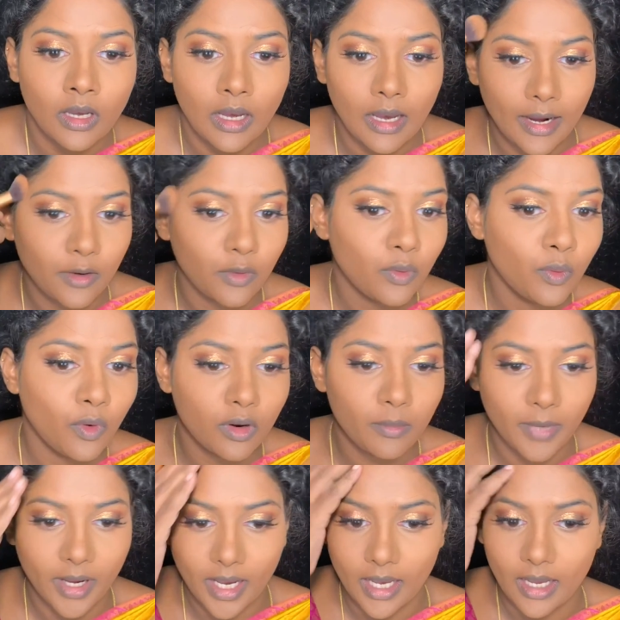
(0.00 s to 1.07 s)
I don't want
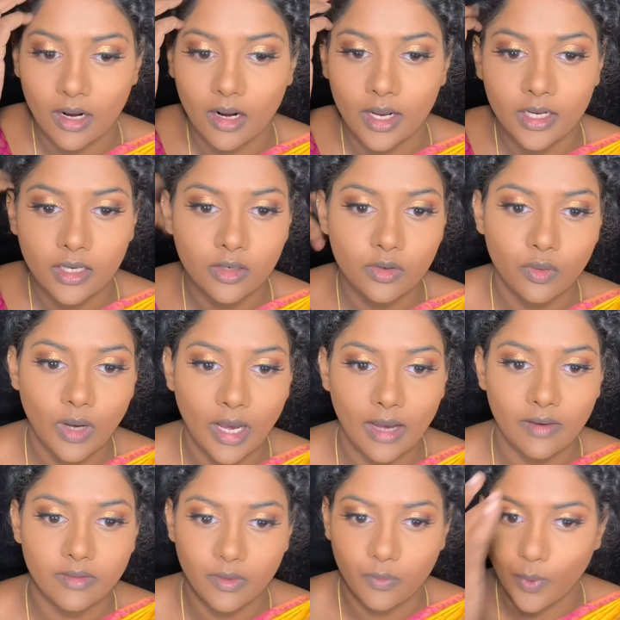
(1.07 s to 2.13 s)
my hairline to
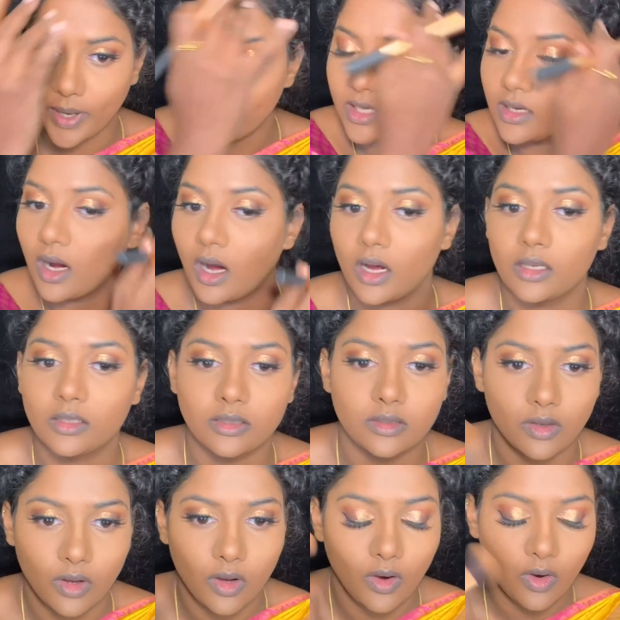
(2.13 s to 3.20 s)
have the white cast
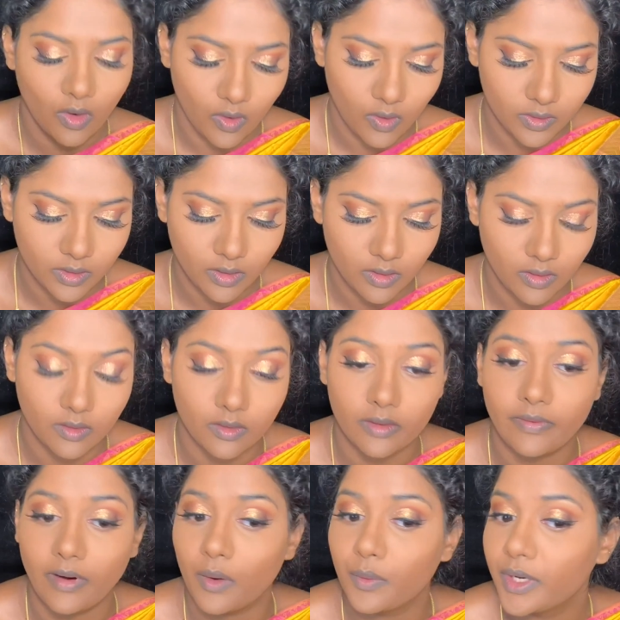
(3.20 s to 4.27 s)
or the
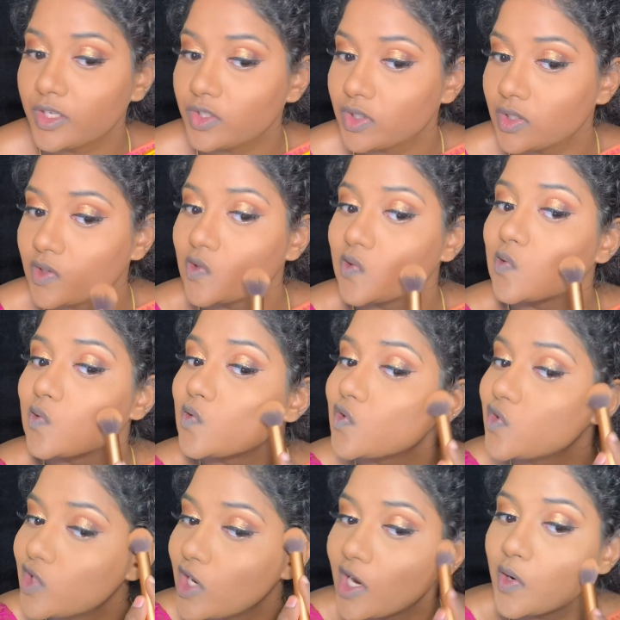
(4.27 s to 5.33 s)
foundation
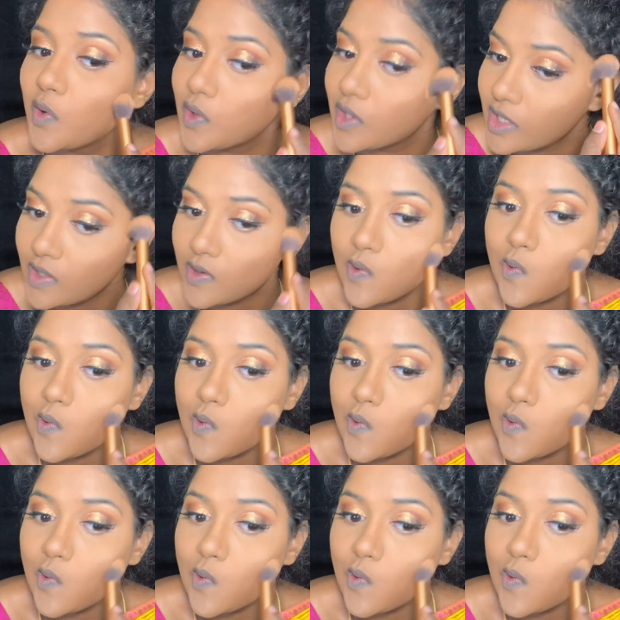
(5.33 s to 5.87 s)
shade on it.